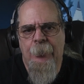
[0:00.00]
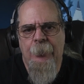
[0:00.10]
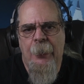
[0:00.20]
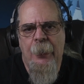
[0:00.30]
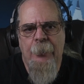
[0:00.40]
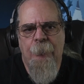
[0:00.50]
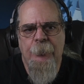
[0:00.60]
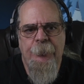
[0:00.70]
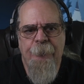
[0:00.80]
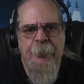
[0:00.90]
online, and
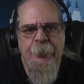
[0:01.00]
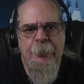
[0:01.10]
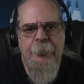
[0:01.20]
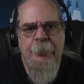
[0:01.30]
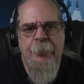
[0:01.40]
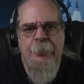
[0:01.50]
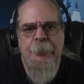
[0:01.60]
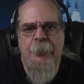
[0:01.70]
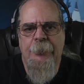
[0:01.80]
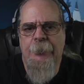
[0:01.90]
once you've taken a
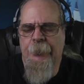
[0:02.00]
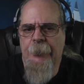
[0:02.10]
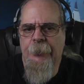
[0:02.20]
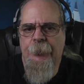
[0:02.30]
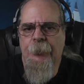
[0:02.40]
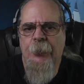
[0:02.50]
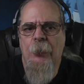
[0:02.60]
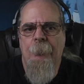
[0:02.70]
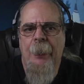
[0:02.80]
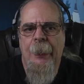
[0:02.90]
test, I suggest you
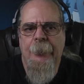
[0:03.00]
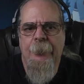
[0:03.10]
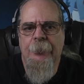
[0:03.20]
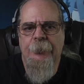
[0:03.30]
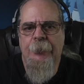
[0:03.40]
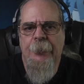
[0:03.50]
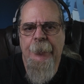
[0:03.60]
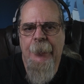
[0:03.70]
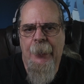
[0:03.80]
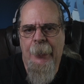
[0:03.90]
go back in the study
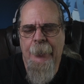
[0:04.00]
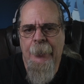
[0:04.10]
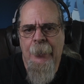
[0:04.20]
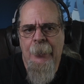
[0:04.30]
guide